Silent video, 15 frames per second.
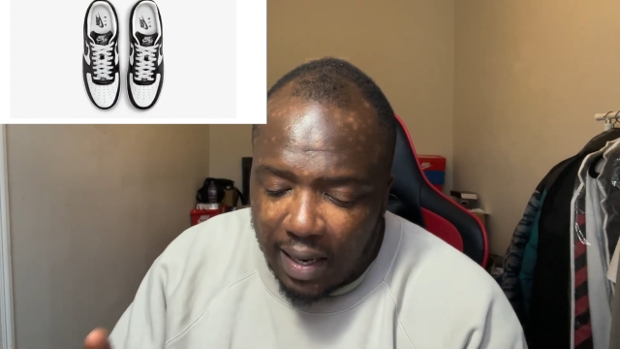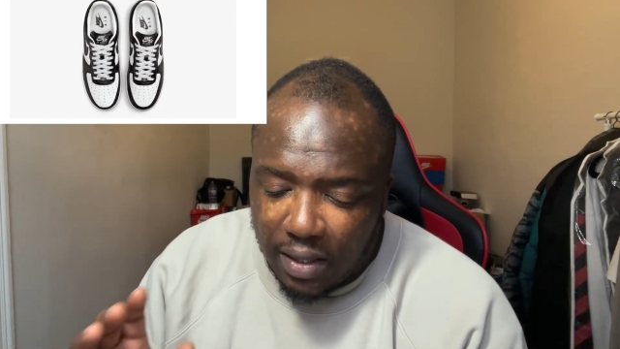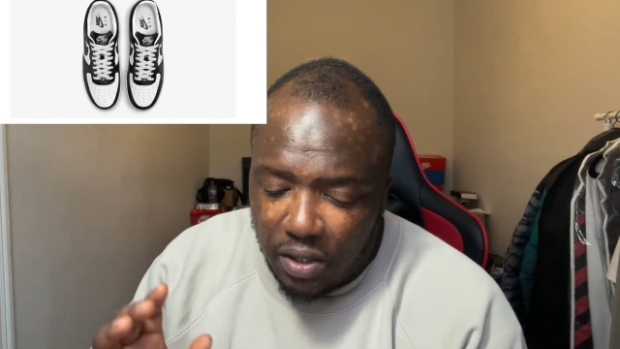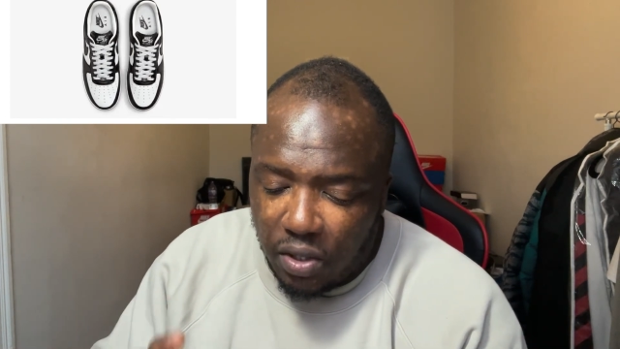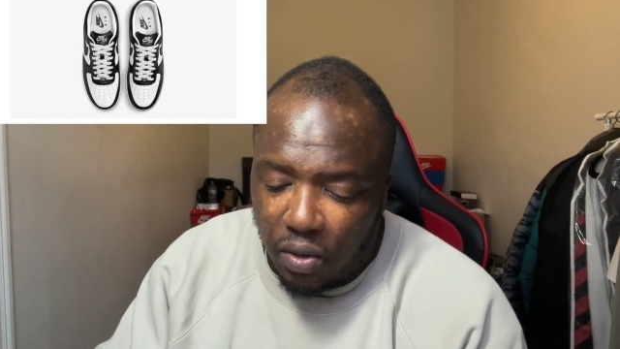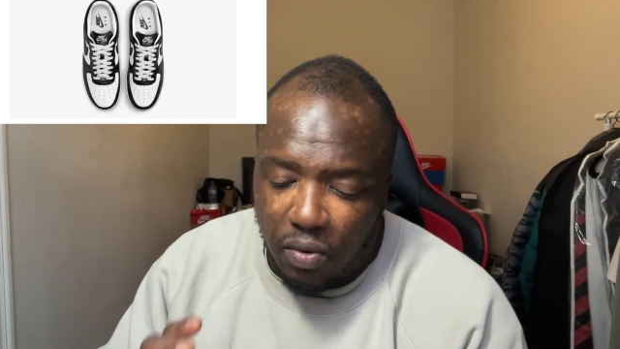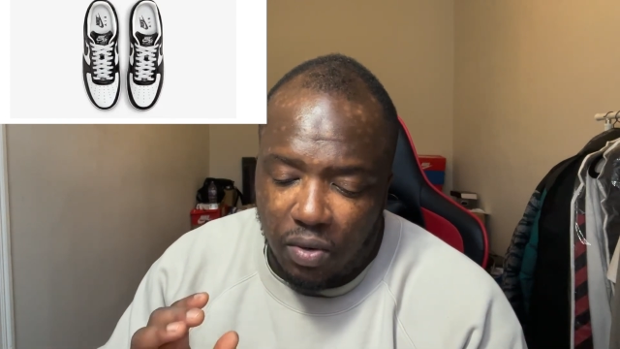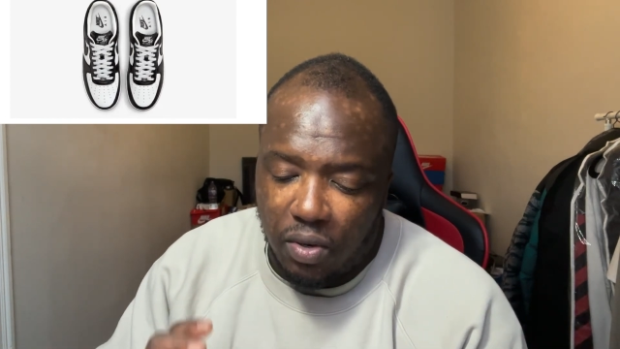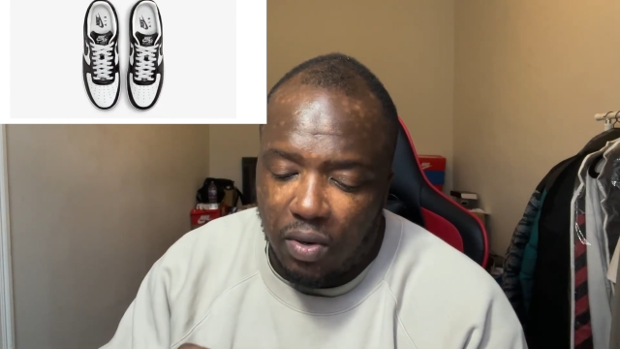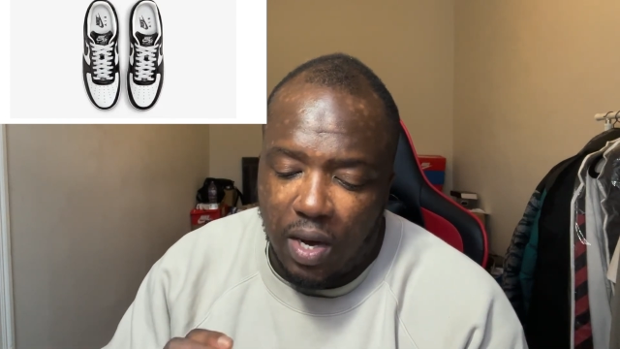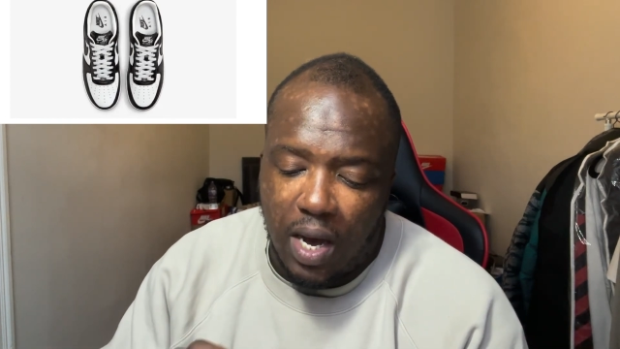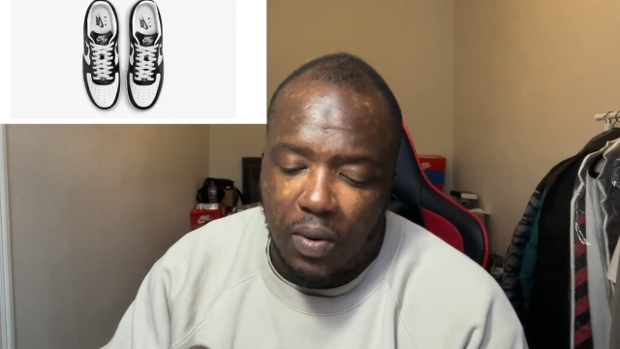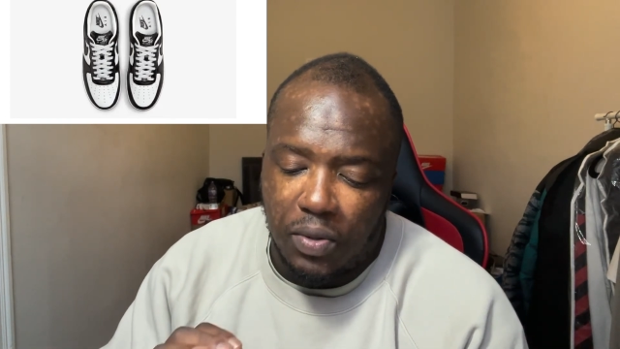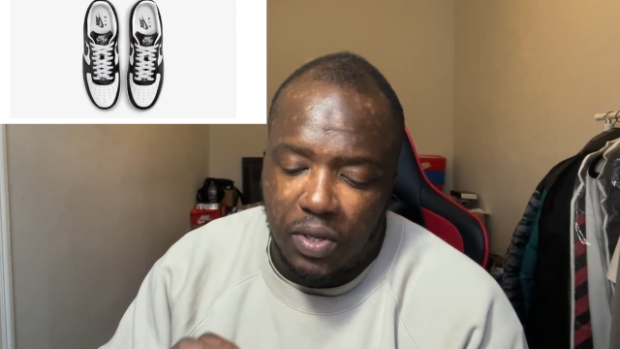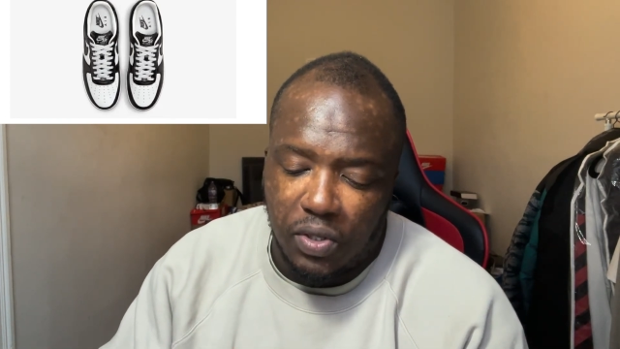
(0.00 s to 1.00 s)
don't know
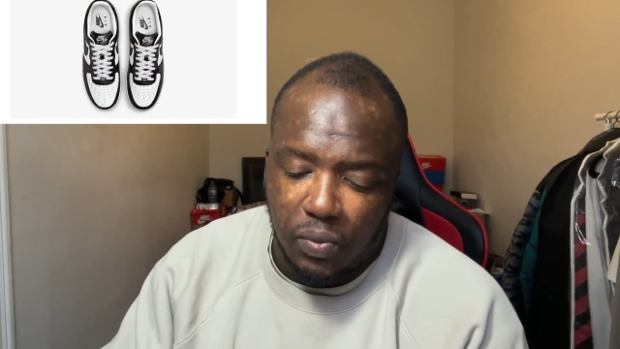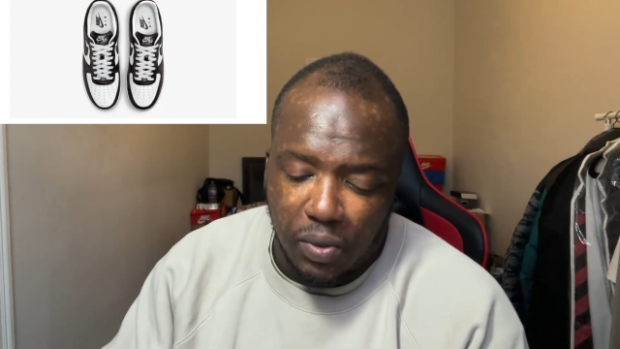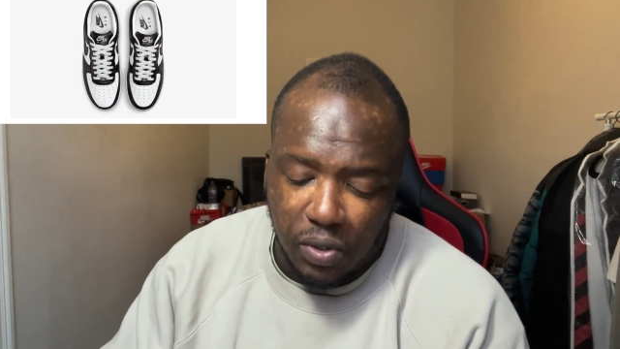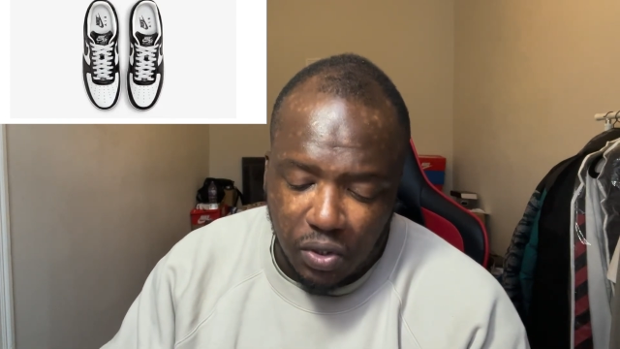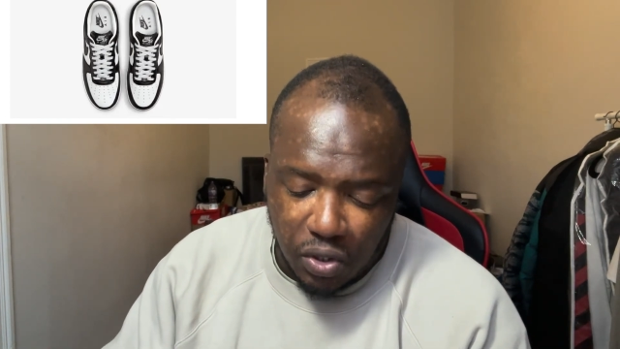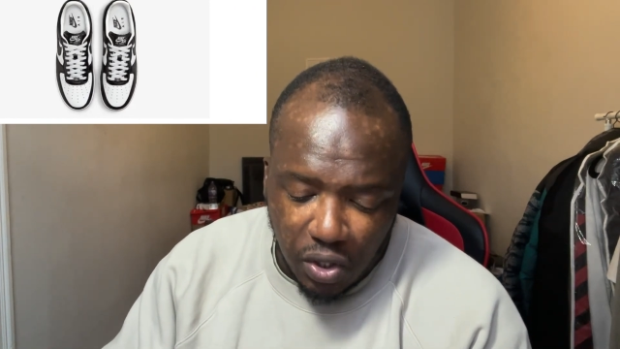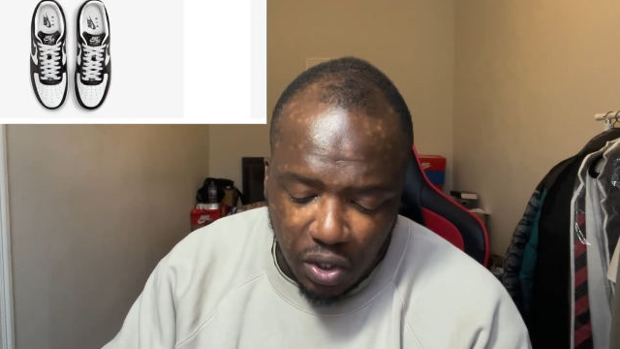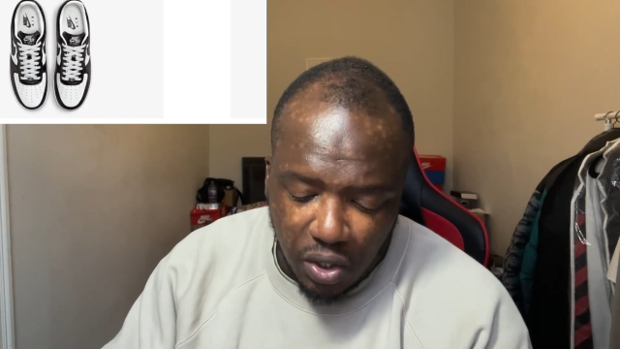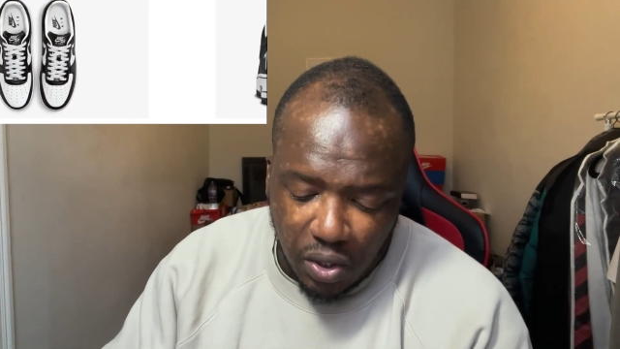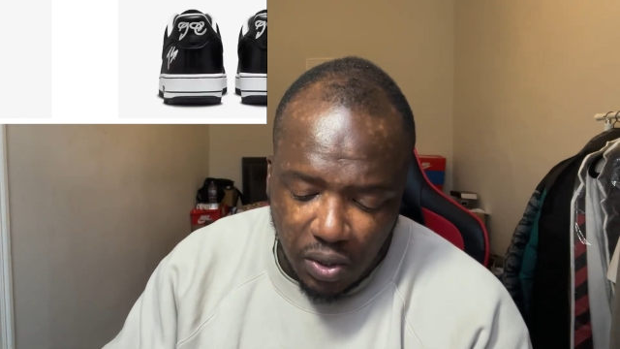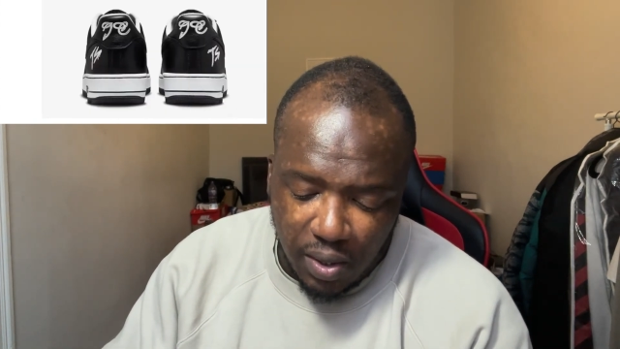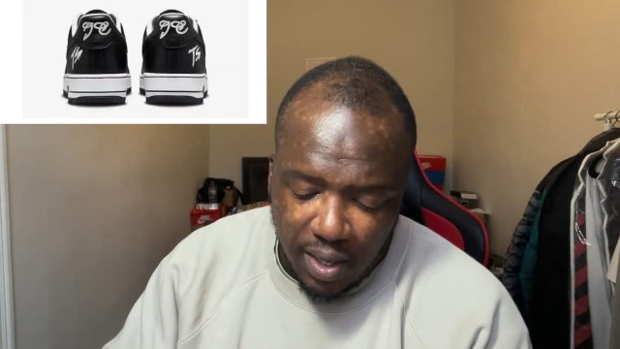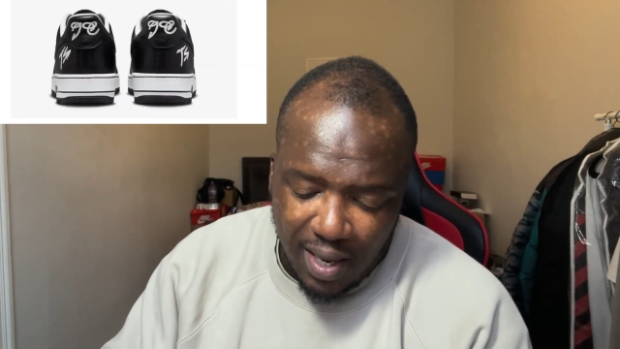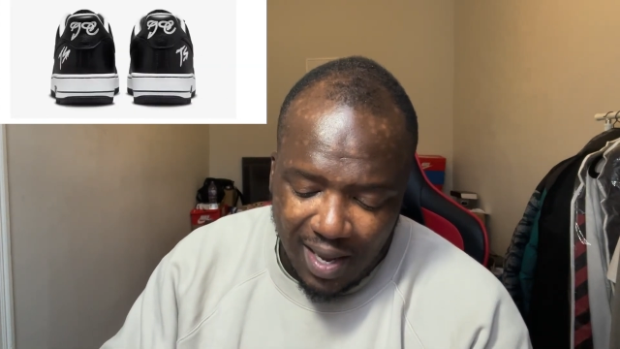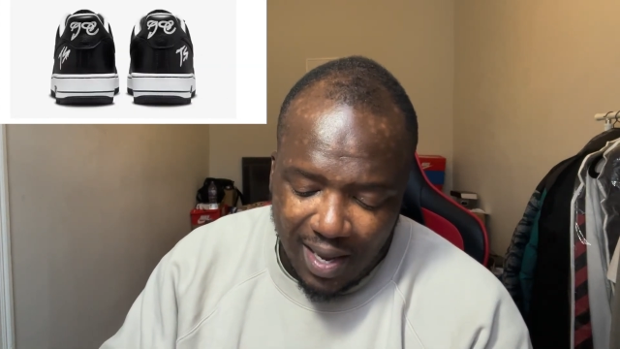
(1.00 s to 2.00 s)
how this will
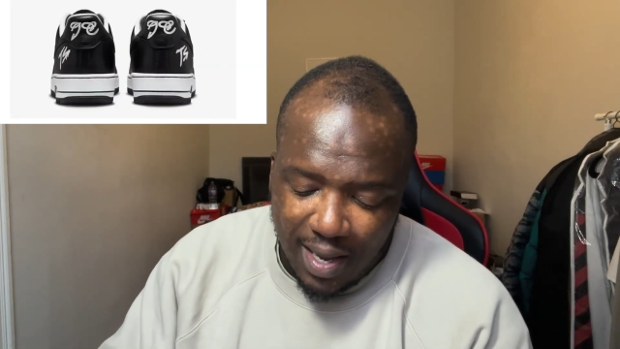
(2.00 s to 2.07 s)
do.